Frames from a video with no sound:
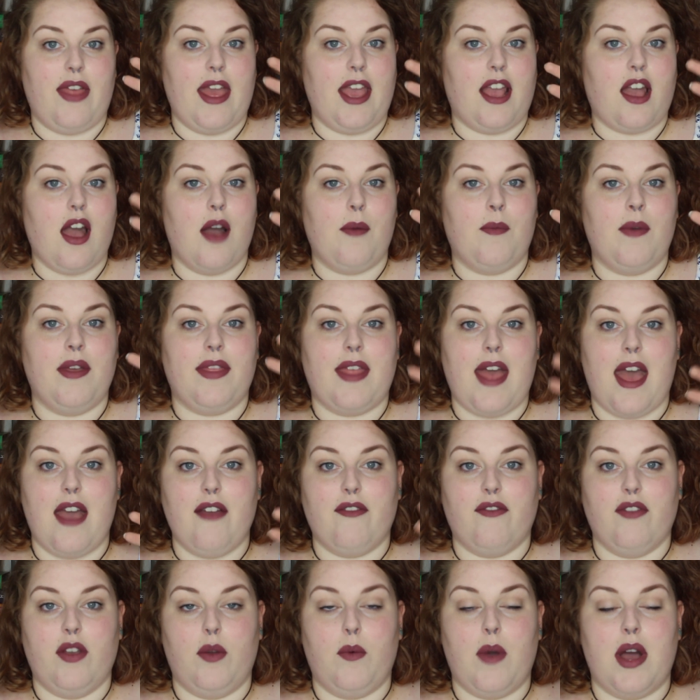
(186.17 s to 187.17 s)
They come with
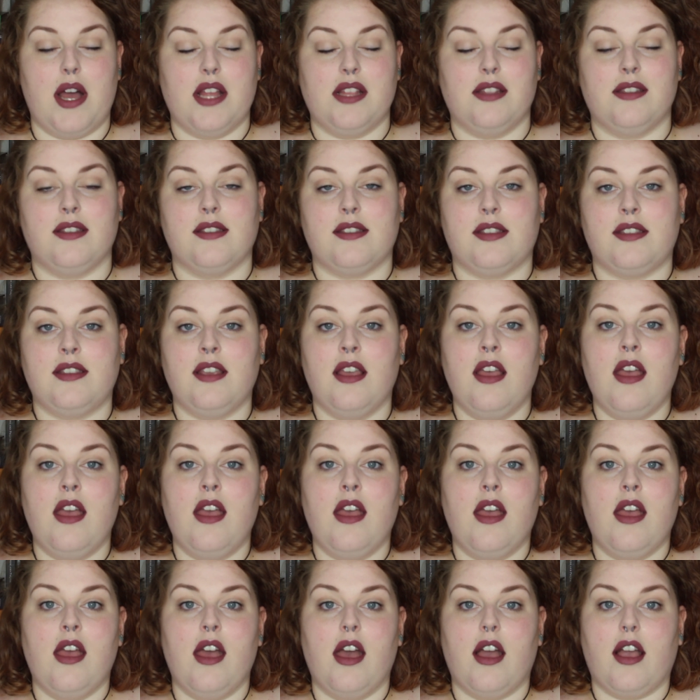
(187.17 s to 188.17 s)
everyone's
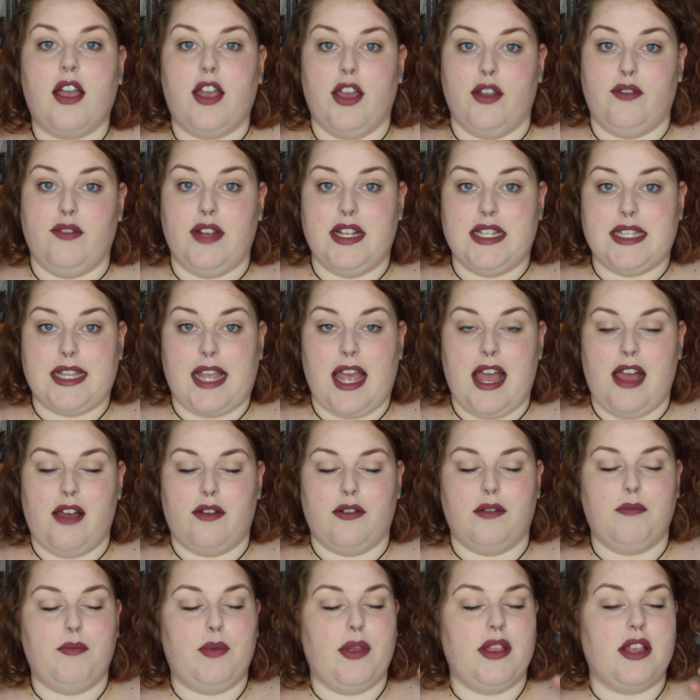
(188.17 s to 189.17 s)
Goodreads
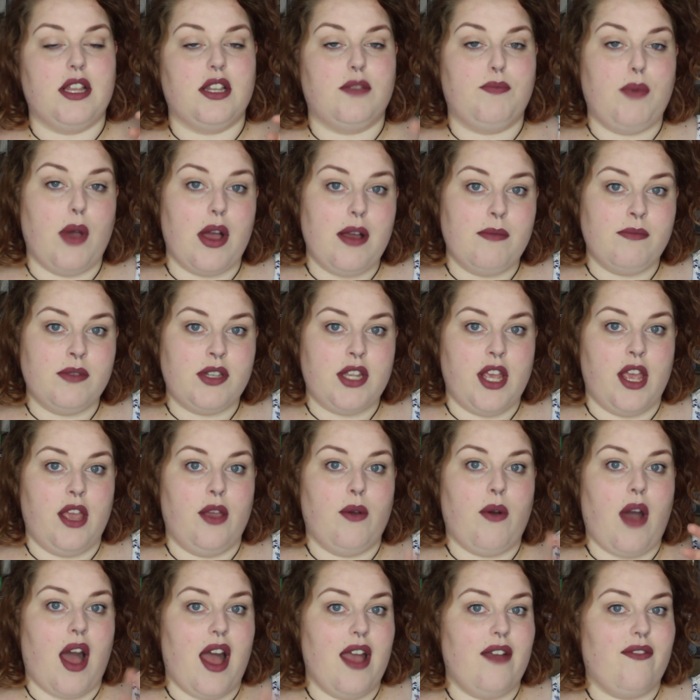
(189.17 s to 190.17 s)
account, but the bottom
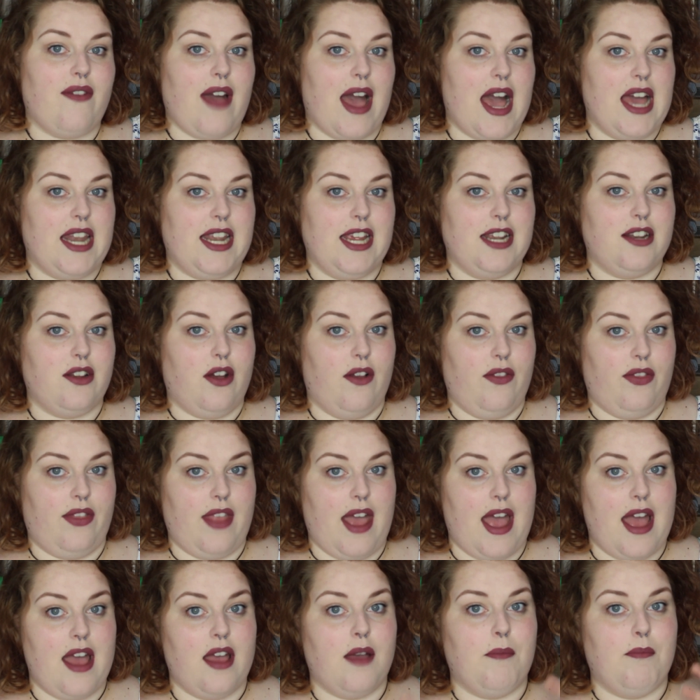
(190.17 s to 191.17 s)
2 I've added
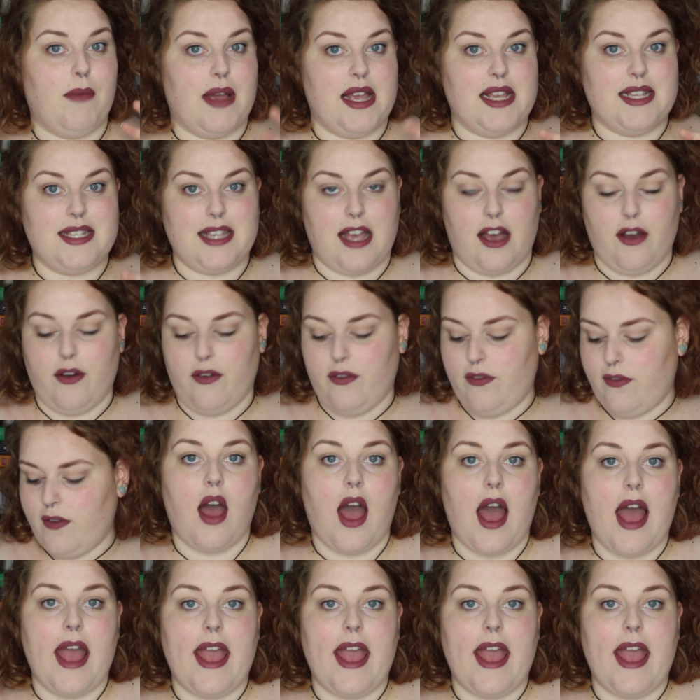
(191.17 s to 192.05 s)
on there myself.